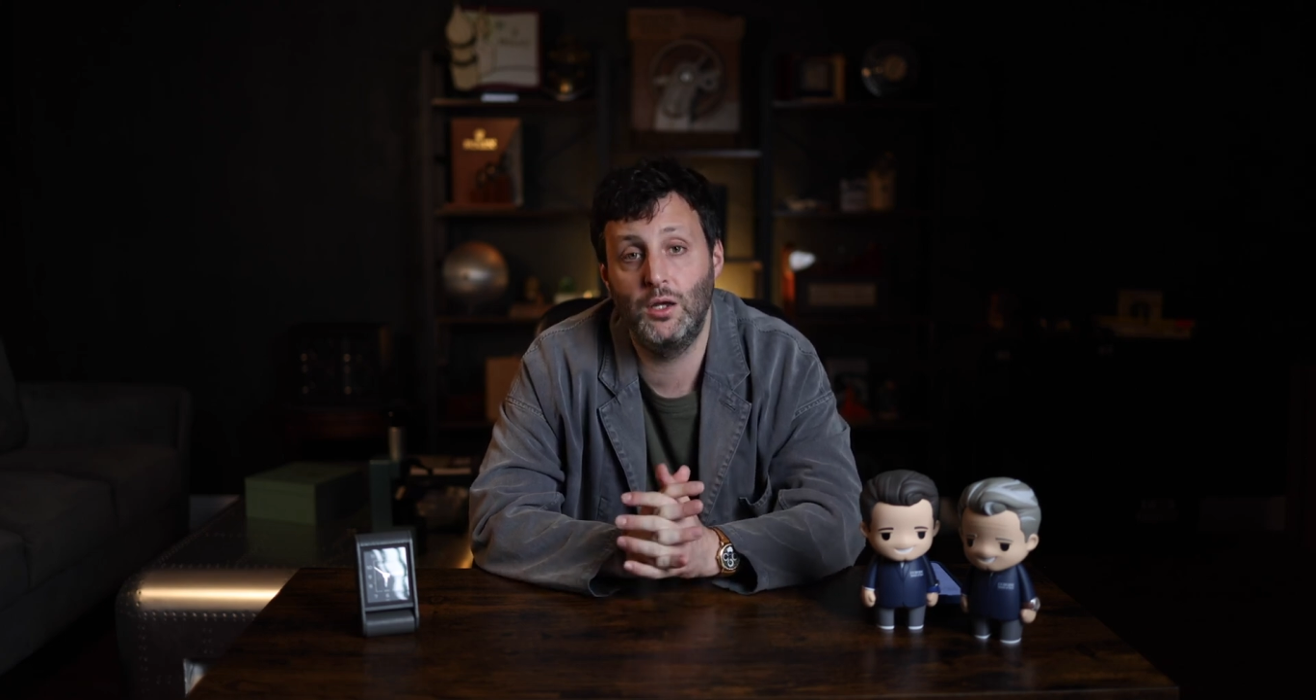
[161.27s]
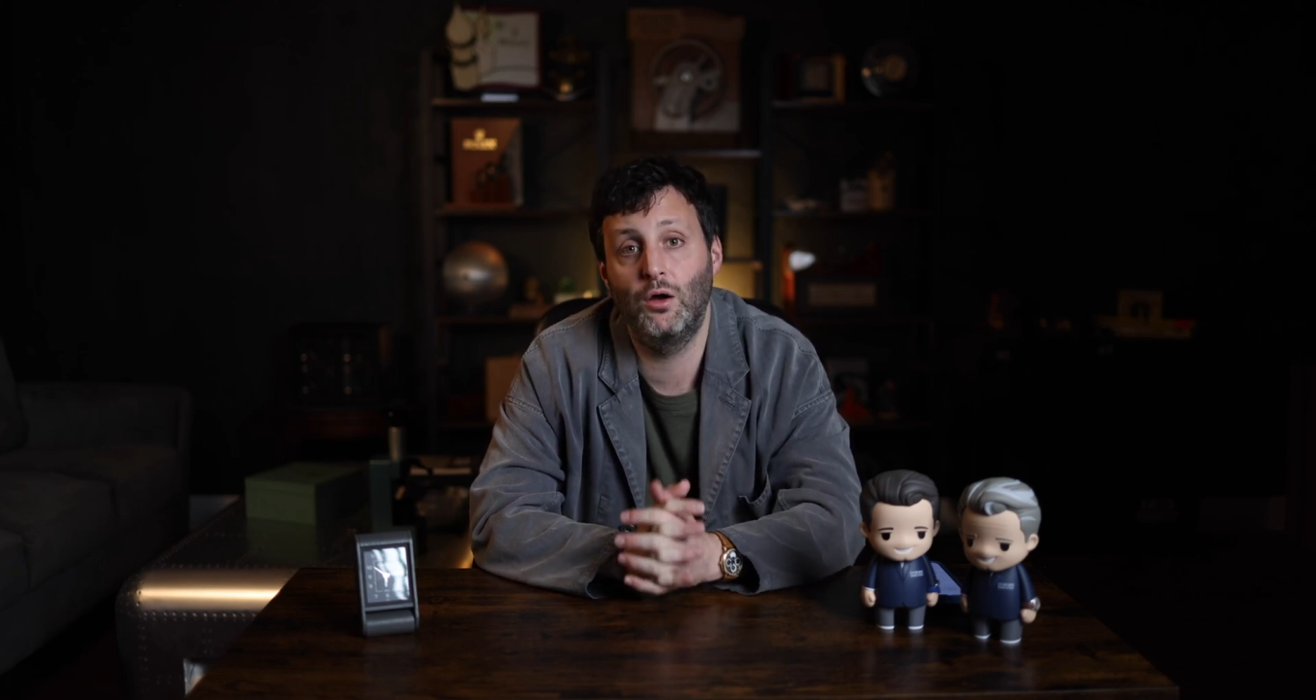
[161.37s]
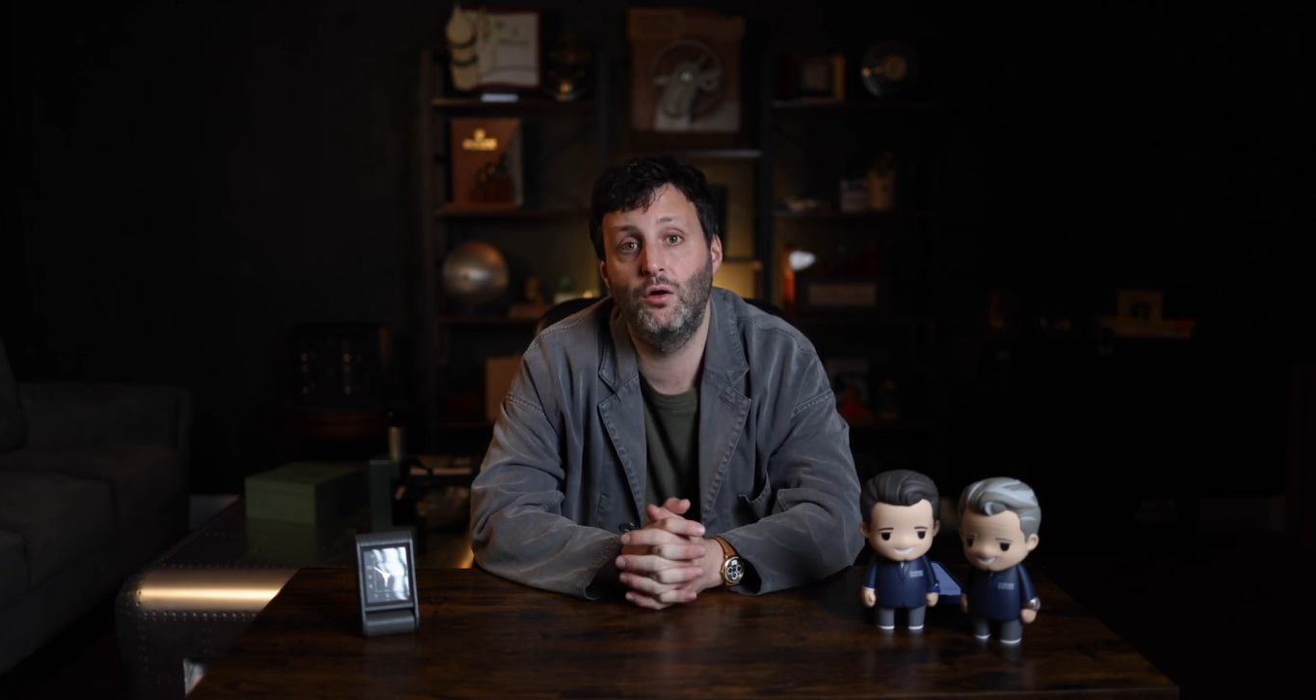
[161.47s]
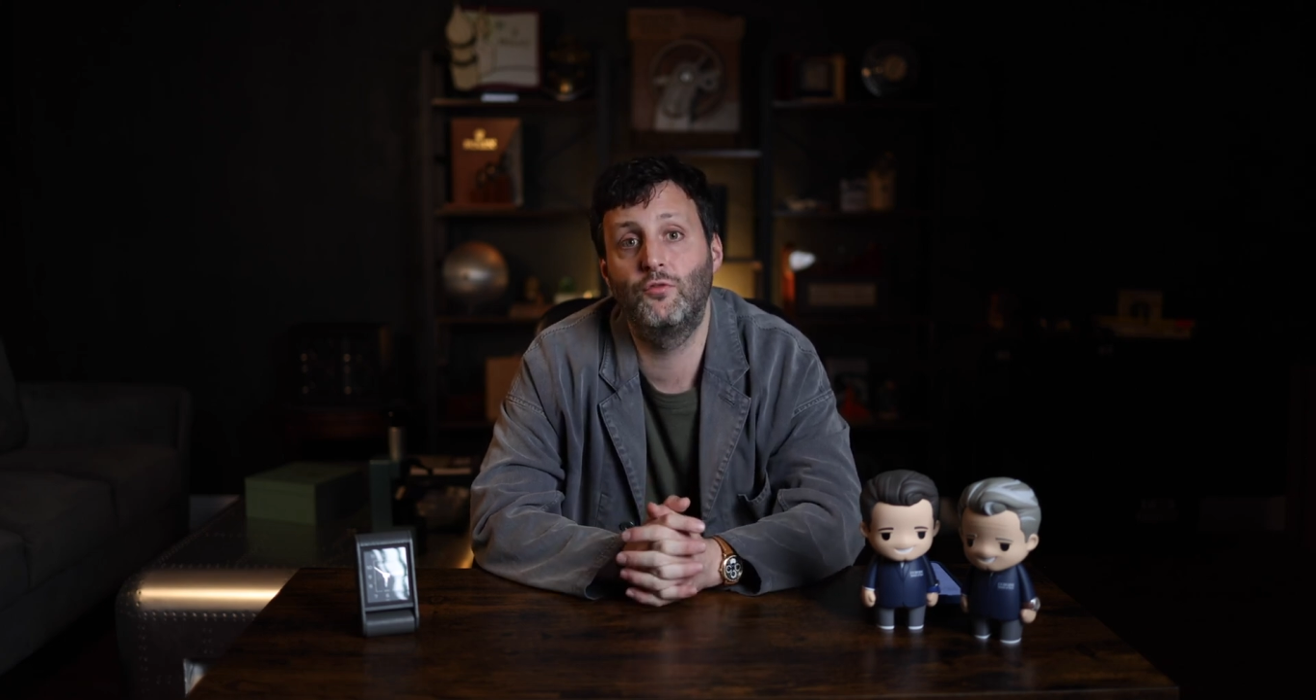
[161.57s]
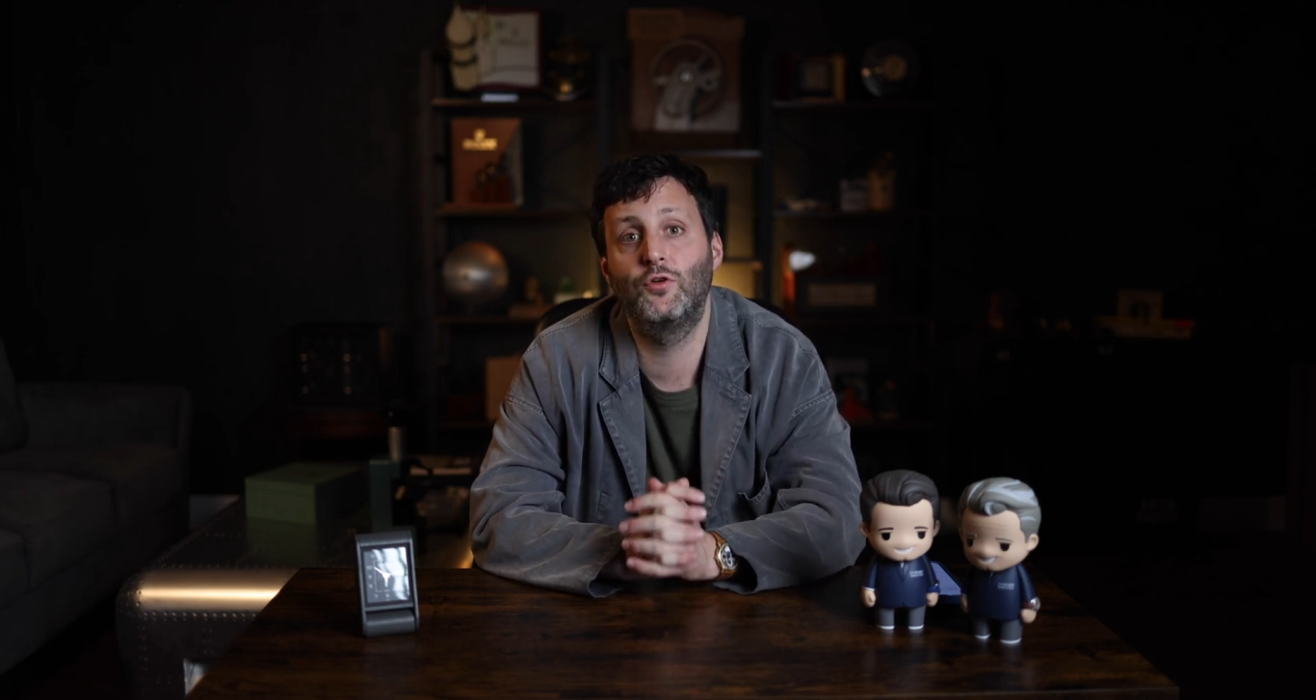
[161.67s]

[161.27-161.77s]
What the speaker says: of